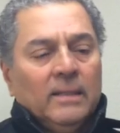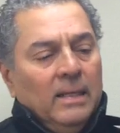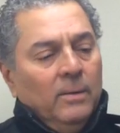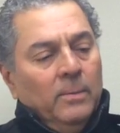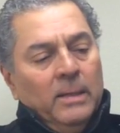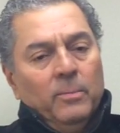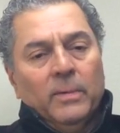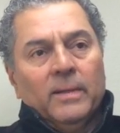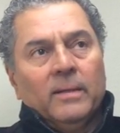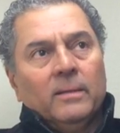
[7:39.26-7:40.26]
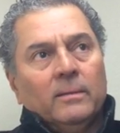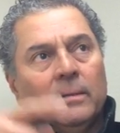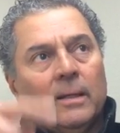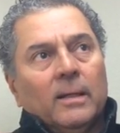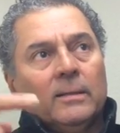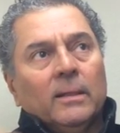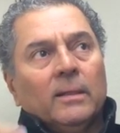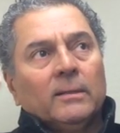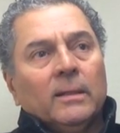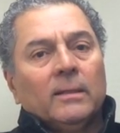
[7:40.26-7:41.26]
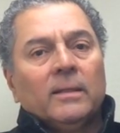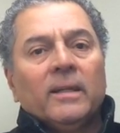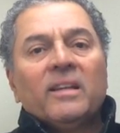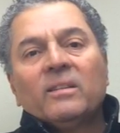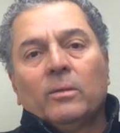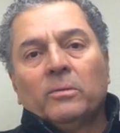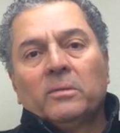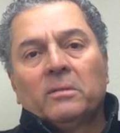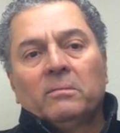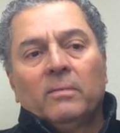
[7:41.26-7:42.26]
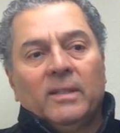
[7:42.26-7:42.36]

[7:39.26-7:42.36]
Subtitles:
now when I'm playing taka, taka, taka, 8 notes,